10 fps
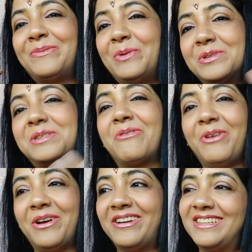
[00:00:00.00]
most
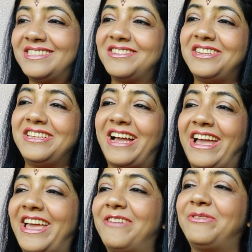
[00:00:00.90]
weirdest reading
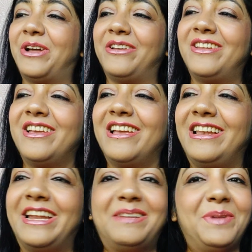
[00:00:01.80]
I have done.
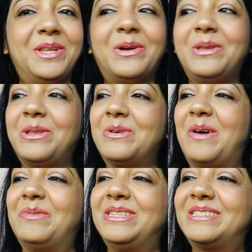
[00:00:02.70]
Let me know in the
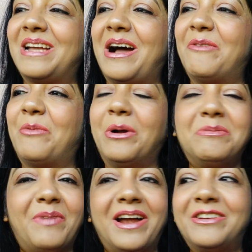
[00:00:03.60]
comments
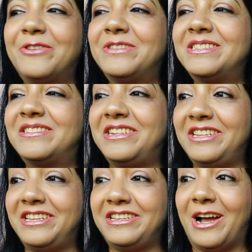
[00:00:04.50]
what part of this
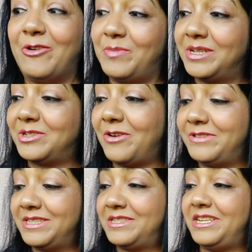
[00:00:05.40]
reading, how much of
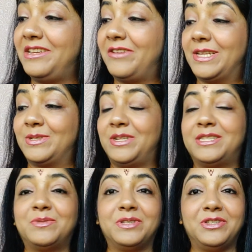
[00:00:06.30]
this reading
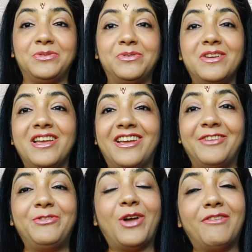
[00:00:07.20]
resonates with you.
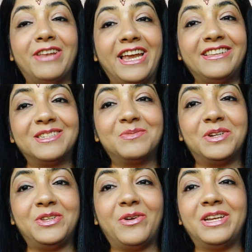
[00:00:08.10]
If you have liked this
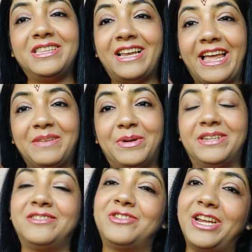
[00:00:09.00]
video, hit the like
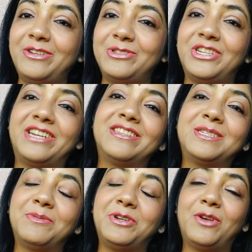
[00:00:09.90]
button, try to share
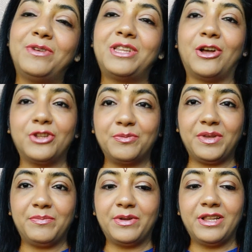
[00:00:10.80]
this video with other
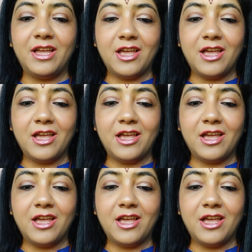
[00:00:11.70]
people